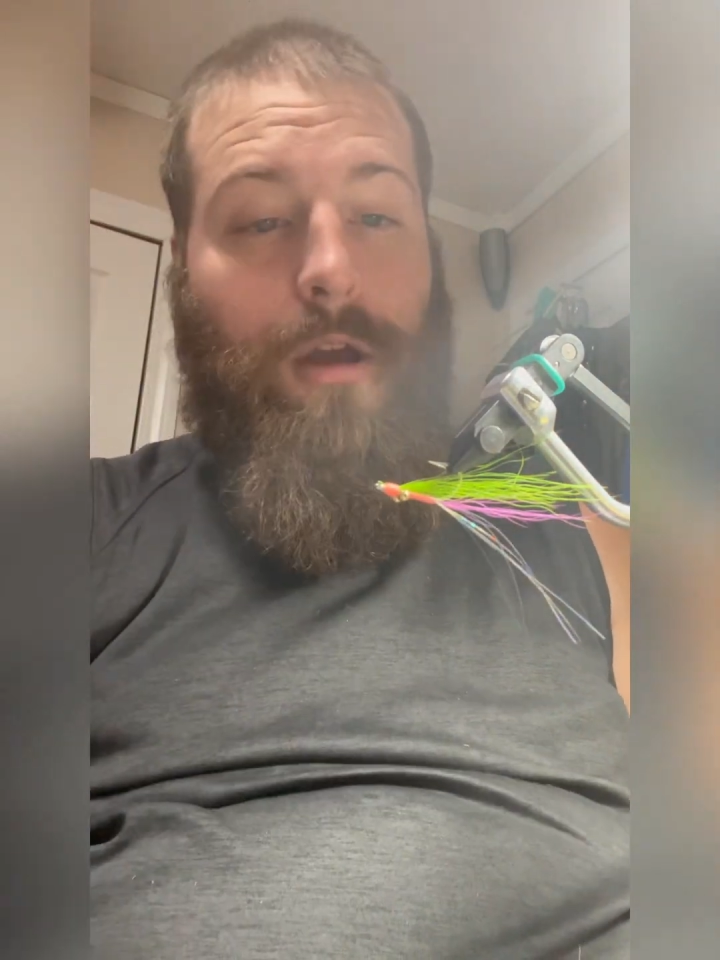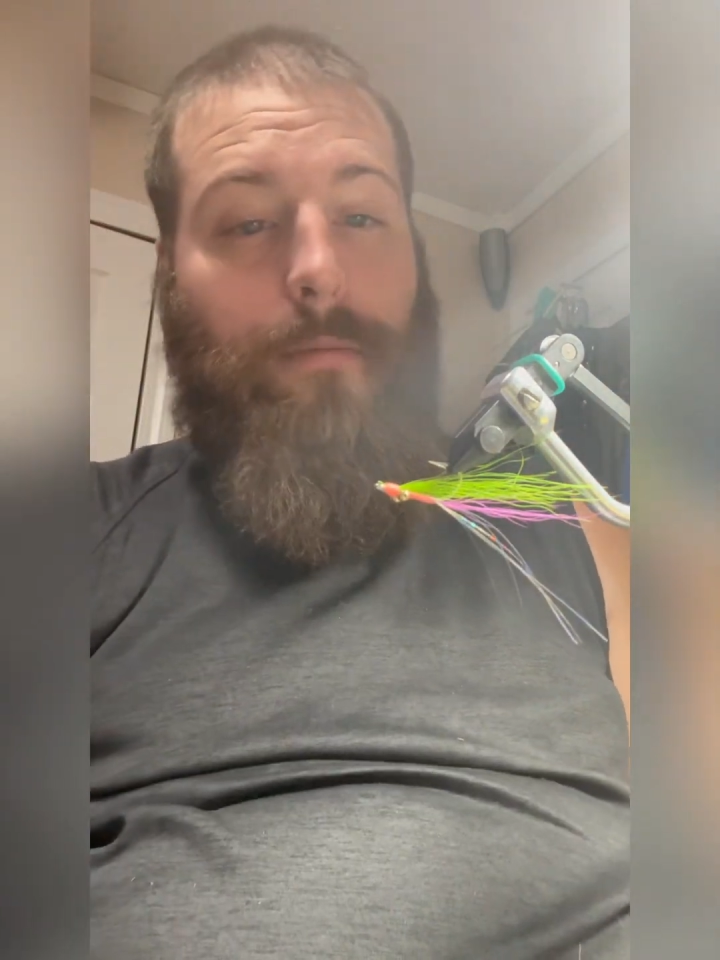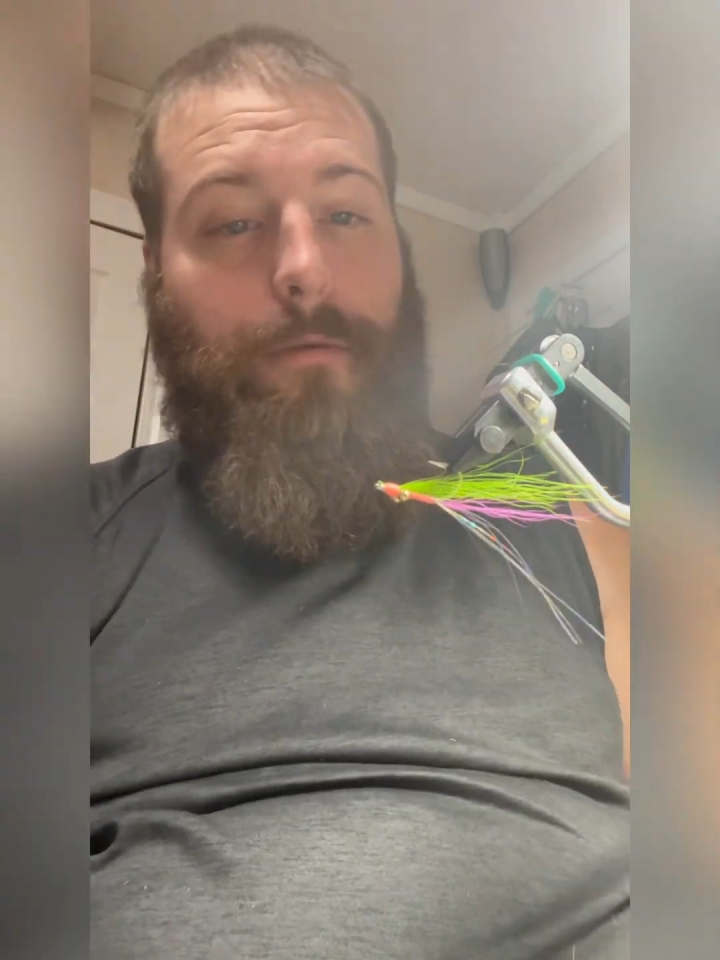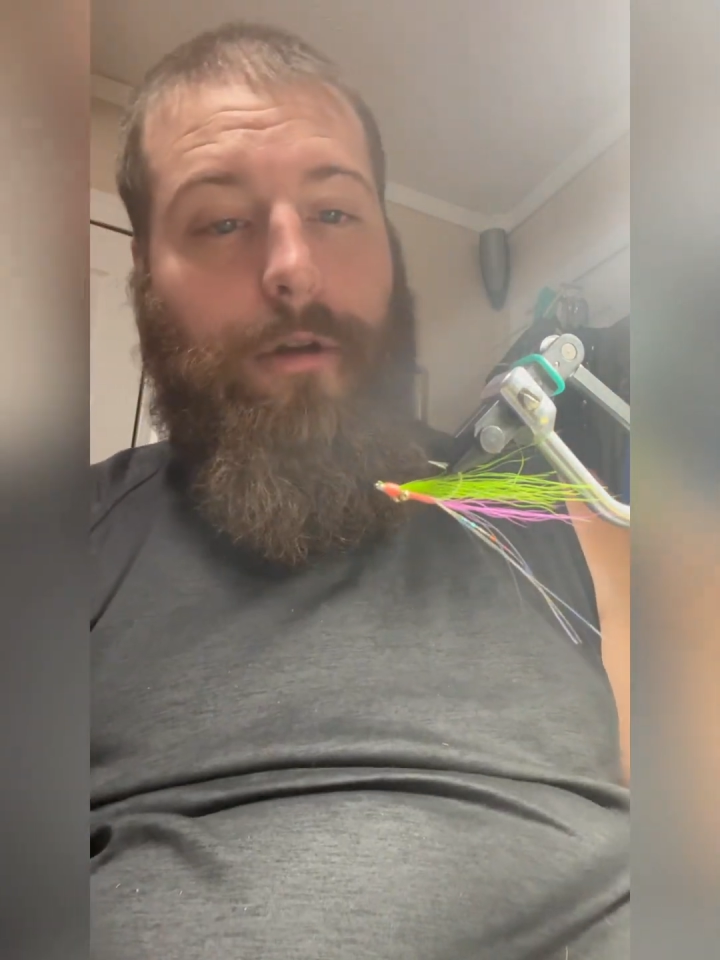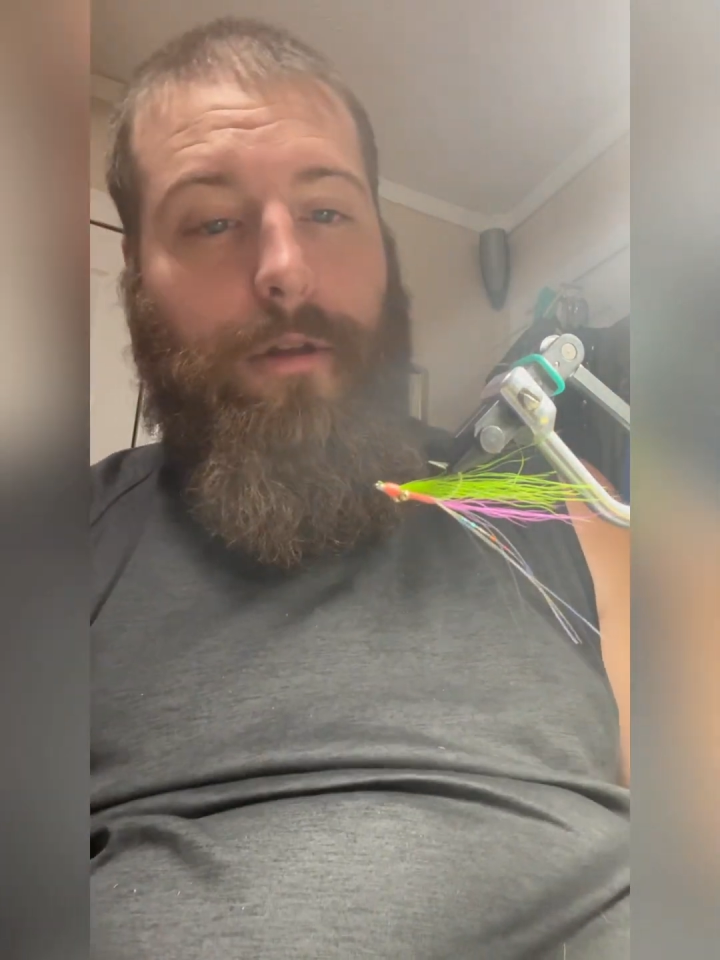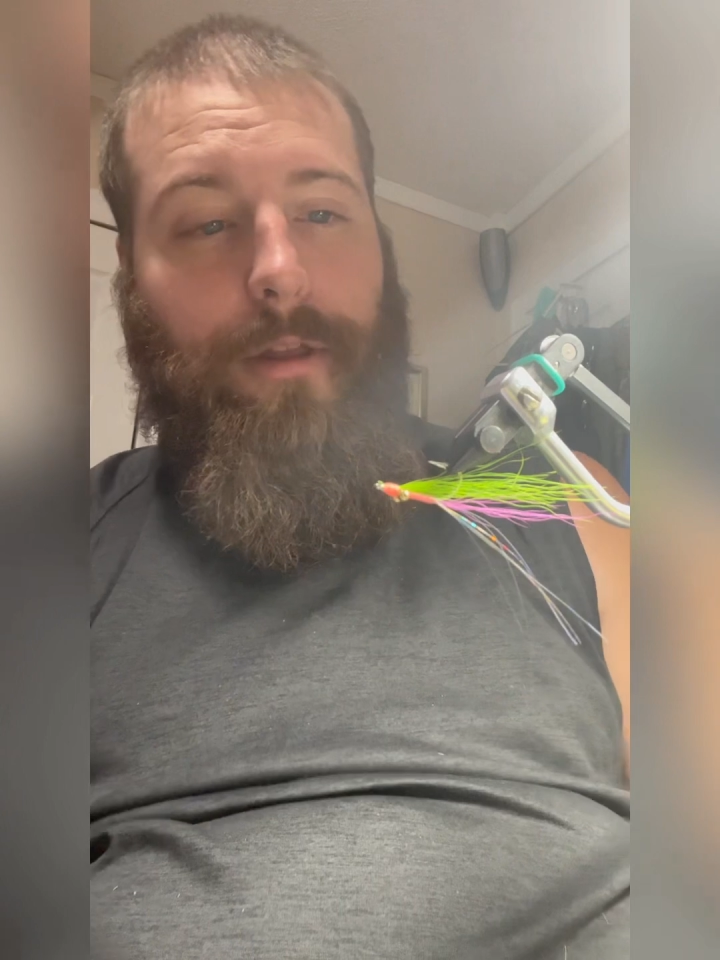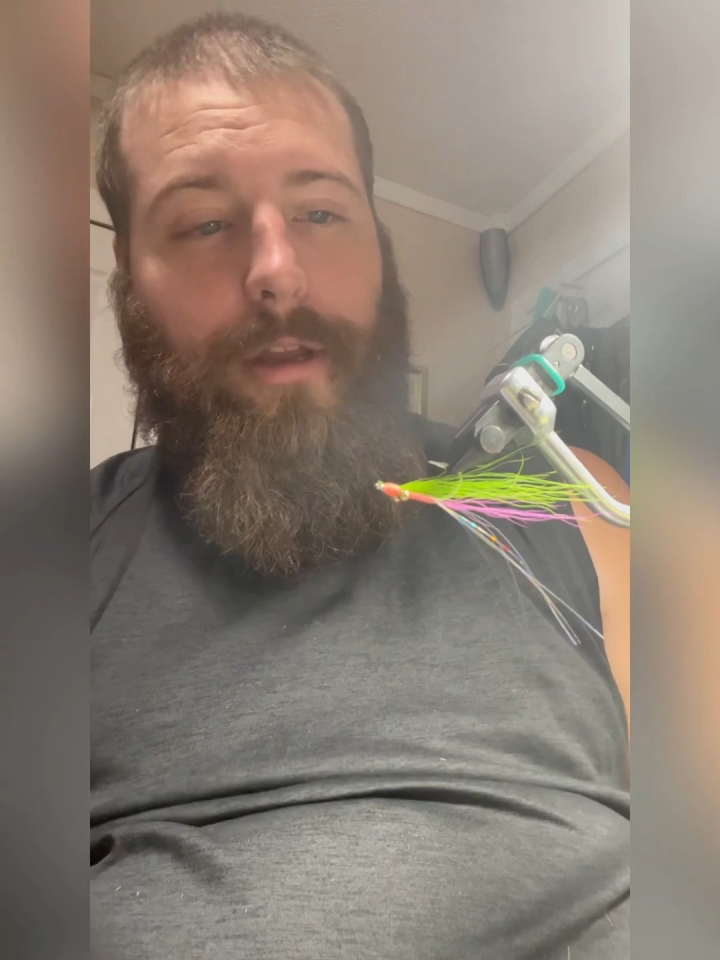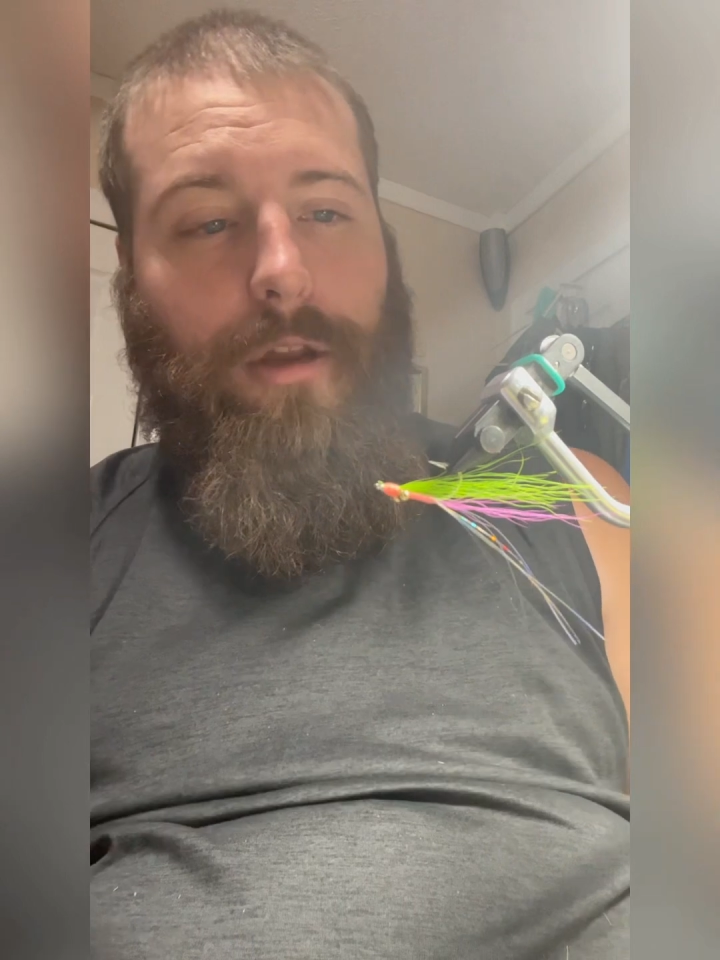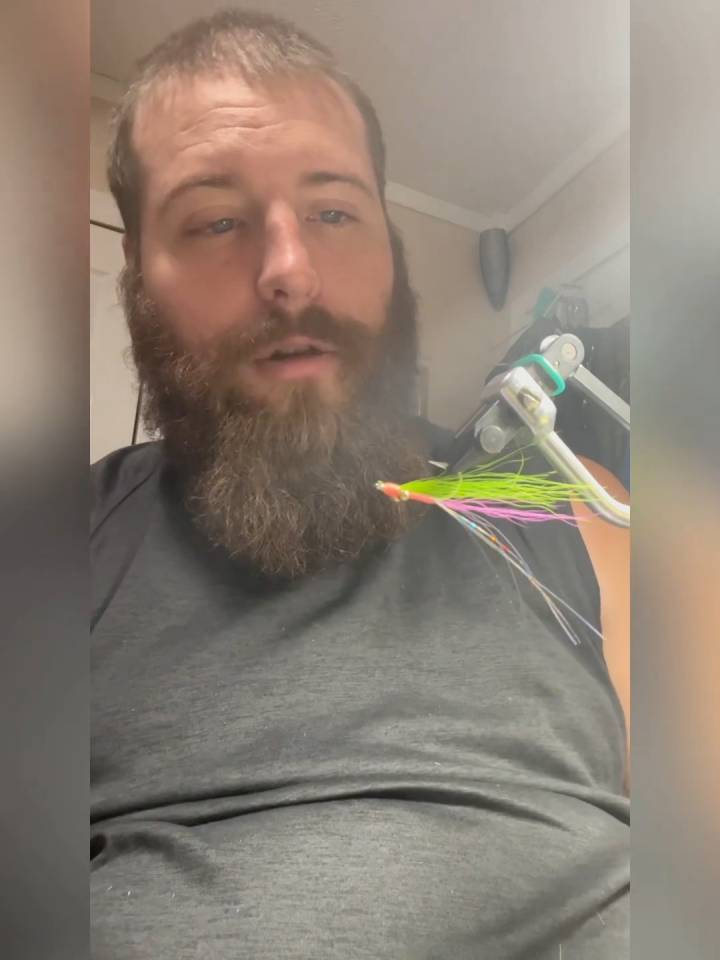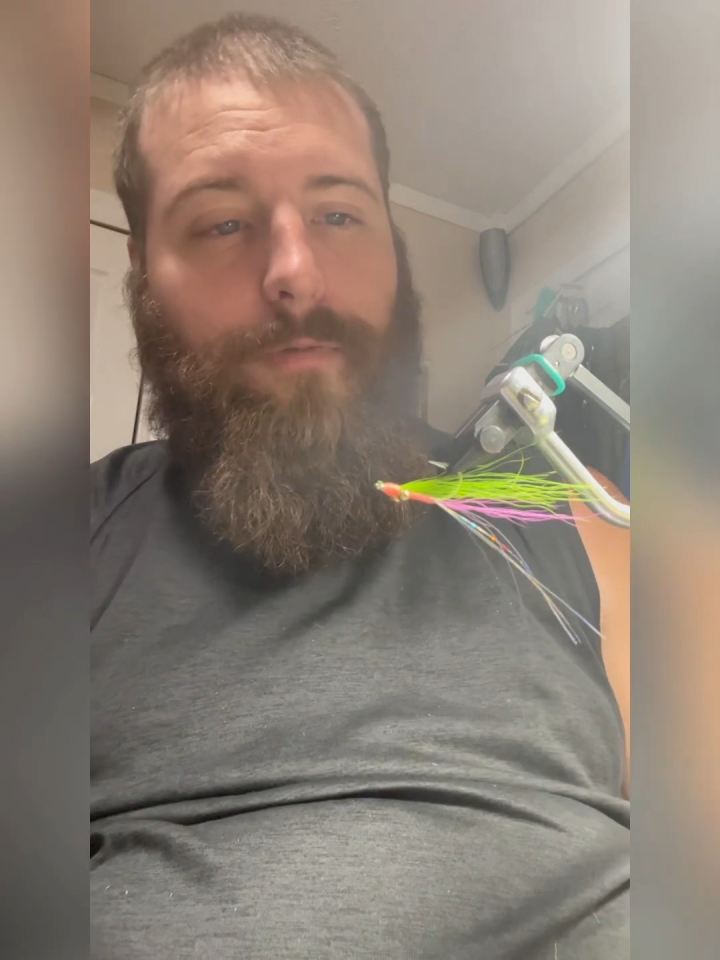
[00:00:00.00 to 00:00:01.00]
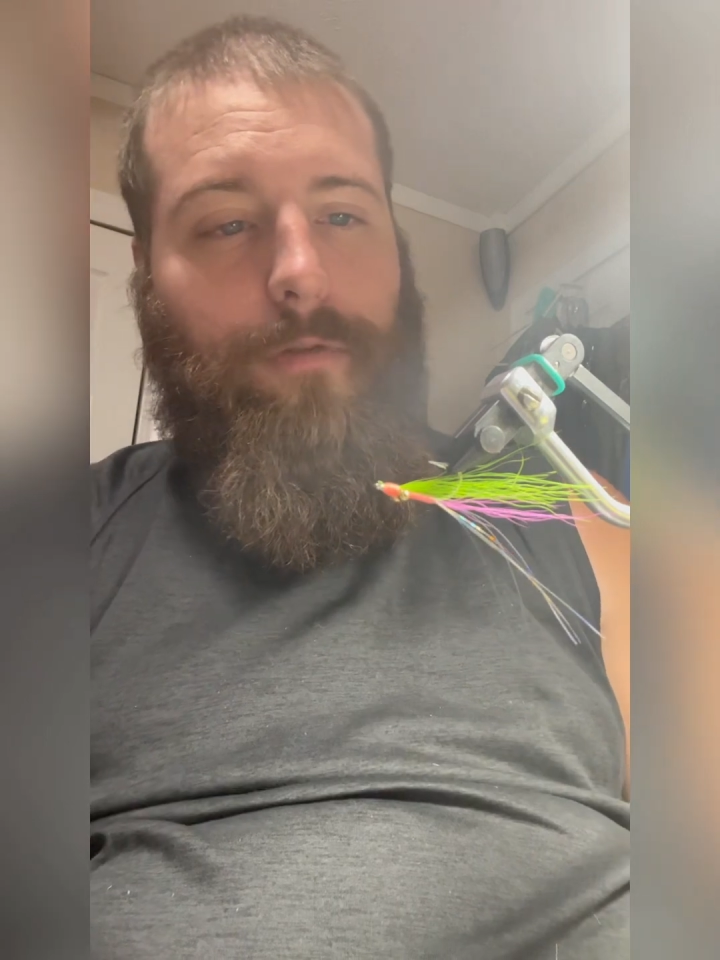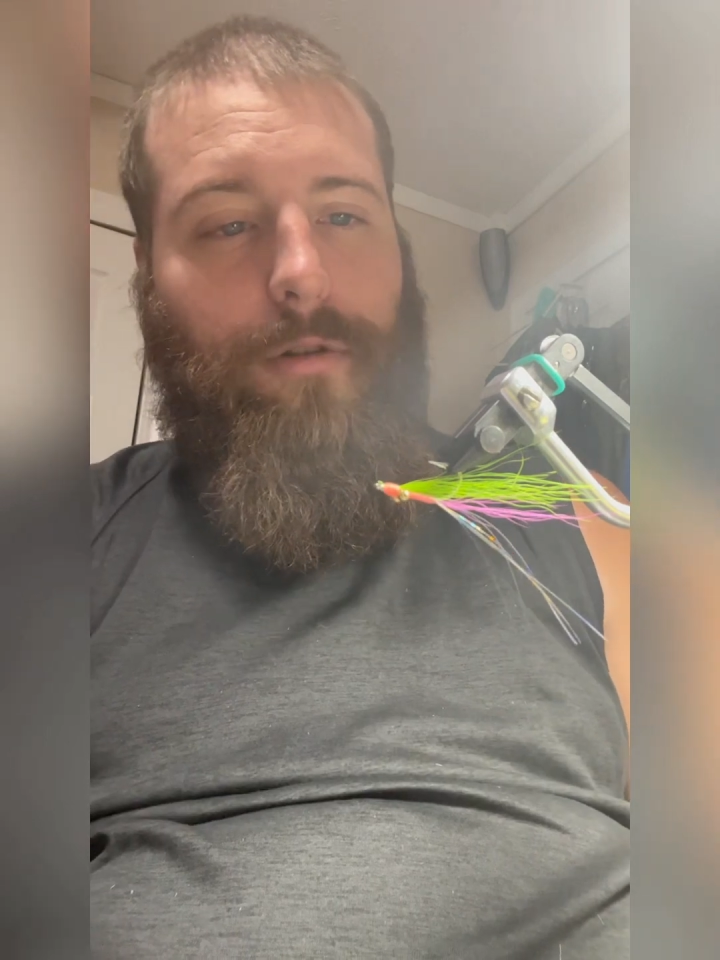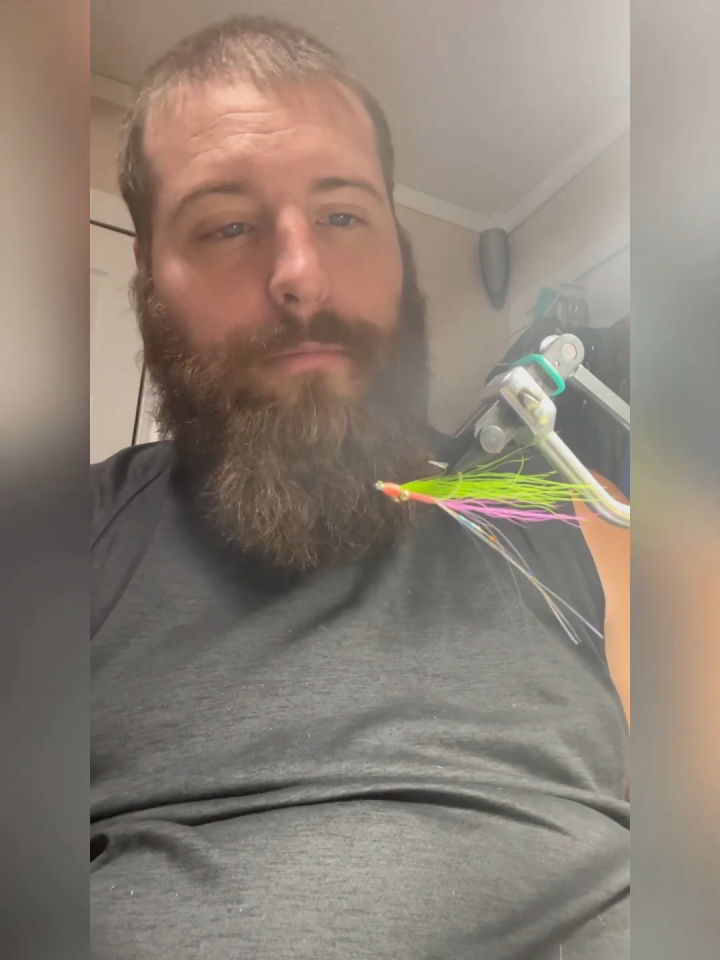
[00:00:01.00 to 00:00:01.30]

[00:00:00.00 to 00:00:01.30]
But thank y'all for